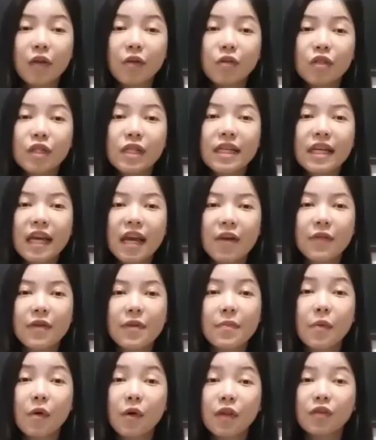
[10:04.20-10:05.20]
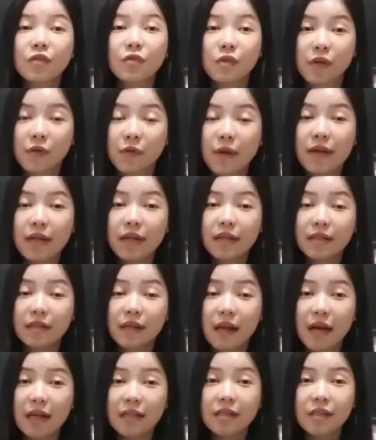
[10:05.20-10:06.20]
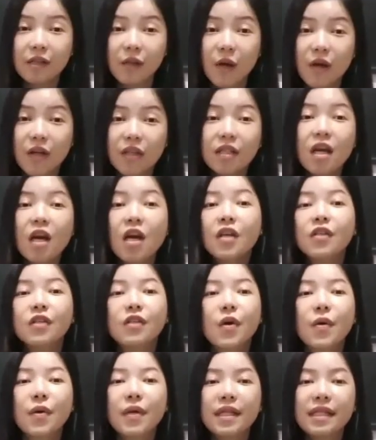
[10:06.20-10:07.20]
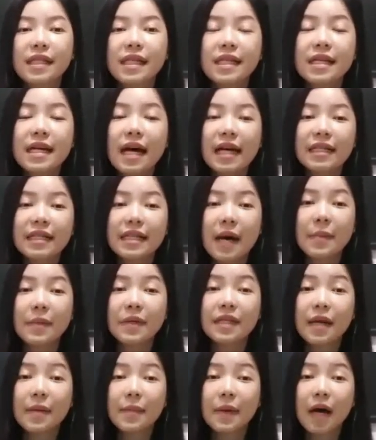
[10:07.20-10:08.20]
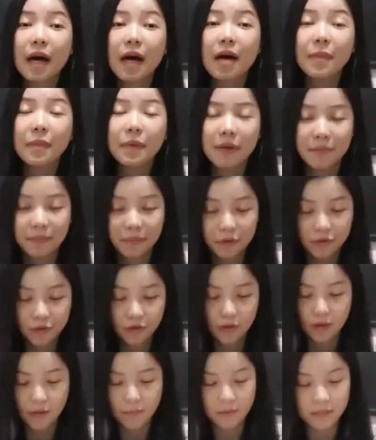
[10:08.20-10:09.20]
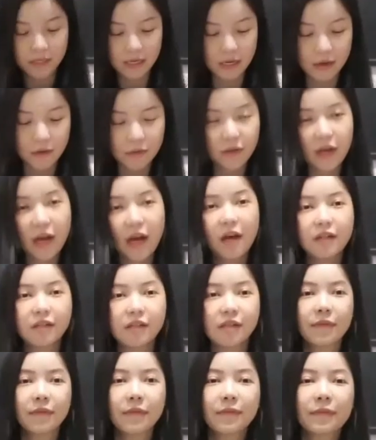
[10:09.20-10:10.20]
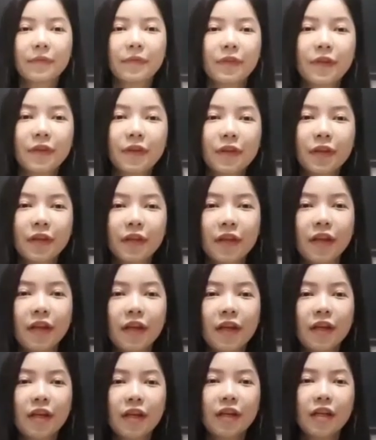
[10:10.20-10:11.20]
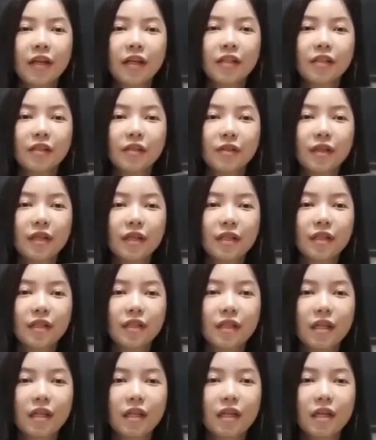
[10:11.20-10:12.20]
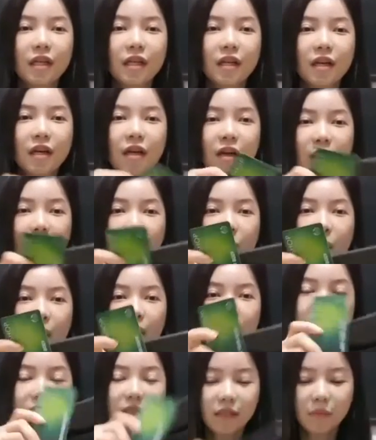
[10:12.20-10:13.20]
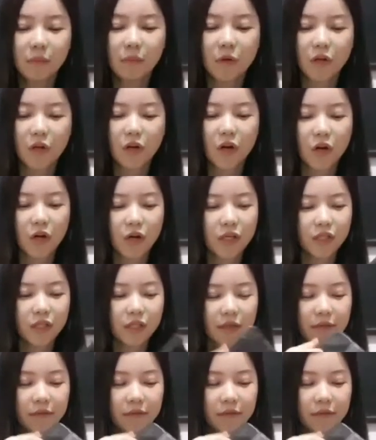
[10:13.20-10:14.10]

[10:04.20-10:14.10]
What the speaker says: usually carry more than 3 credit card slots. So it's either I double them up. So let me take out the cards. As you can see, one card,